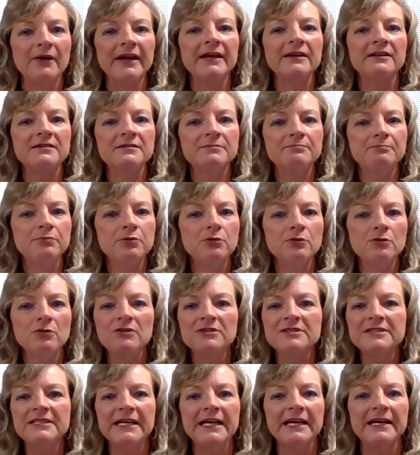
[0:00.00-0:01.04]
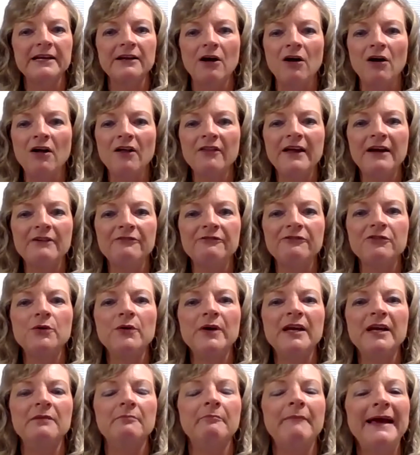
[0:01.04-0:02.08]
It pulls in all that
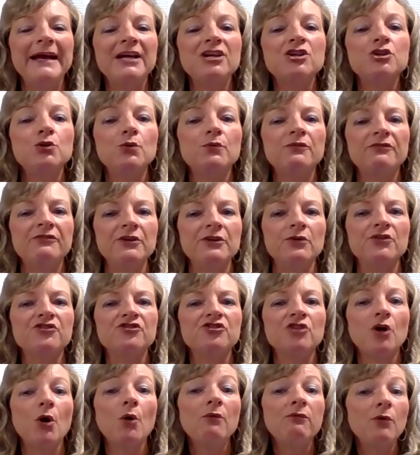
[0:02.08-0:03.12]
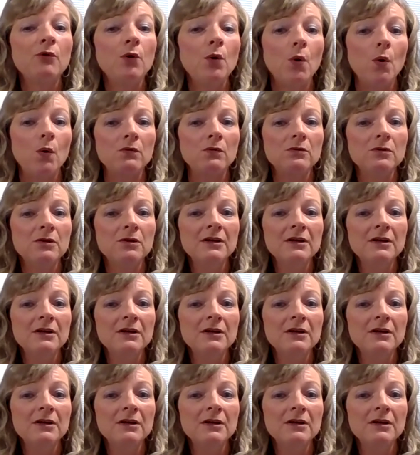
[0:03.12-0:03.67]
fluid, makes you feel so full.